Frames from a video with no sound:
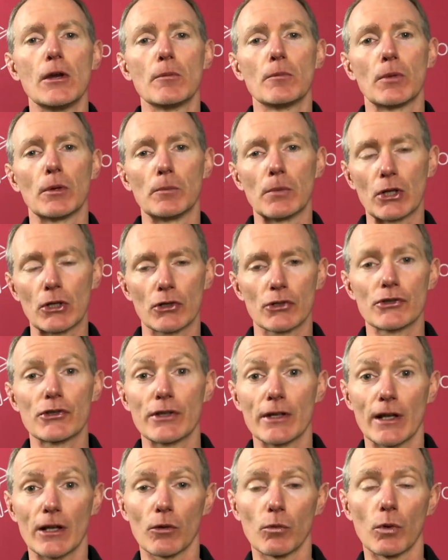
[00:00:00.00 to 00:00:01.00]
but because
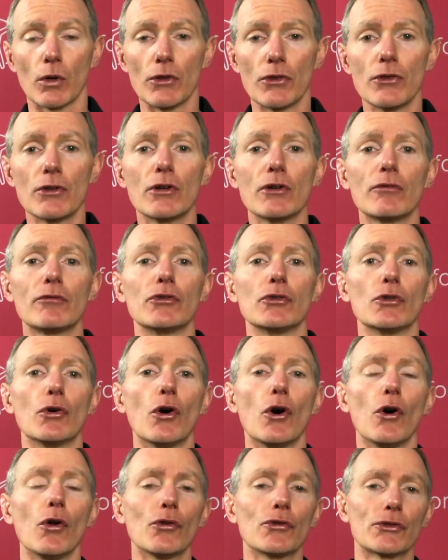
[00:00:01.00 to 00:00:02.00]
the L1 nerve root
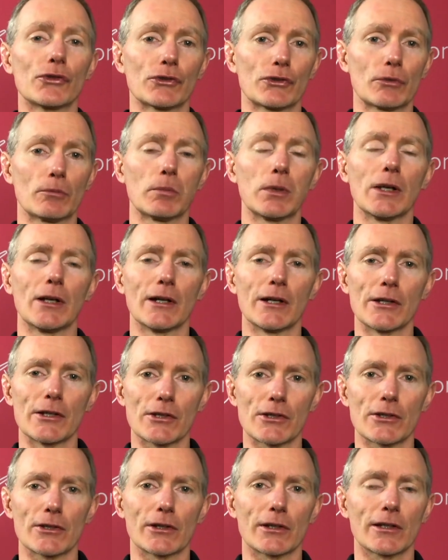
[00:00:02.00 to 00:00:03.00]
also
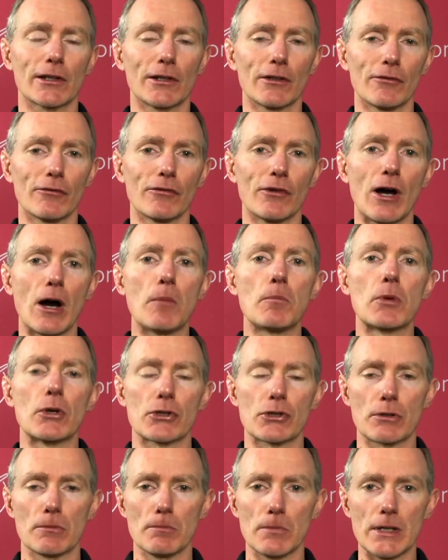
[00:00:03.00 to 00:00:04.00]
supplies the kind of upper
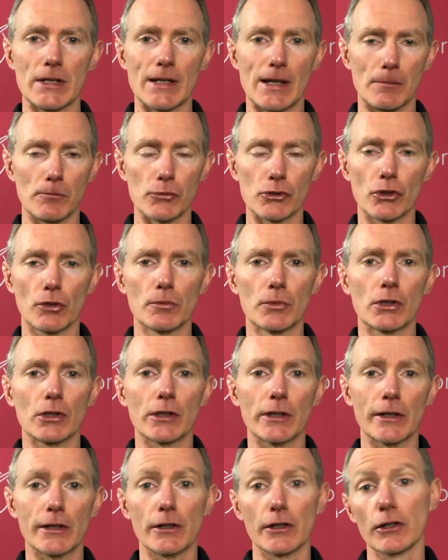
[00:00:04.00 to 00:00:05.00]
to
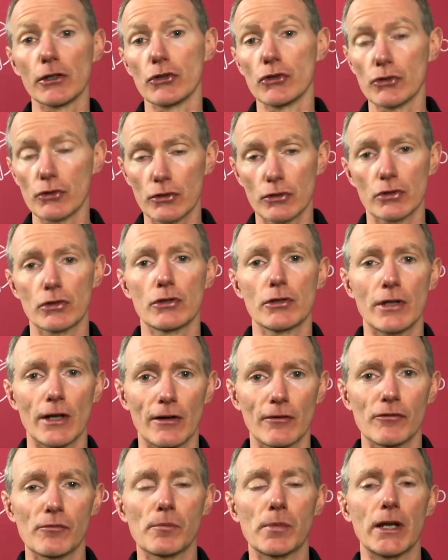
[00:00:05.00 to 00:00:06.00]
mid-abdominal area, you could
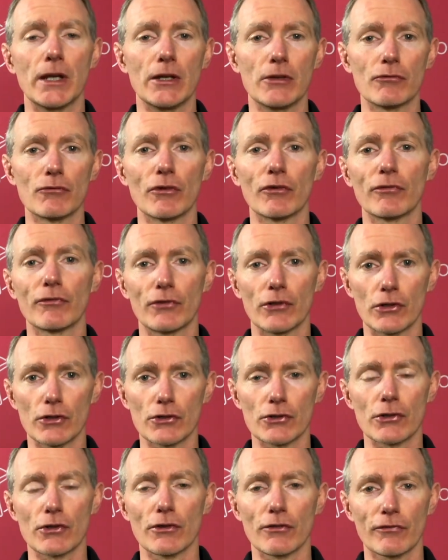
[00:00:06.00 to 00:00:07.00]
have pain
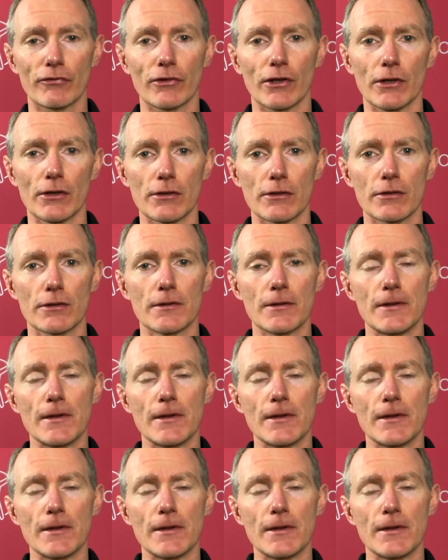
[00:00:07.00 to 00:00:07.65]
referred to the front.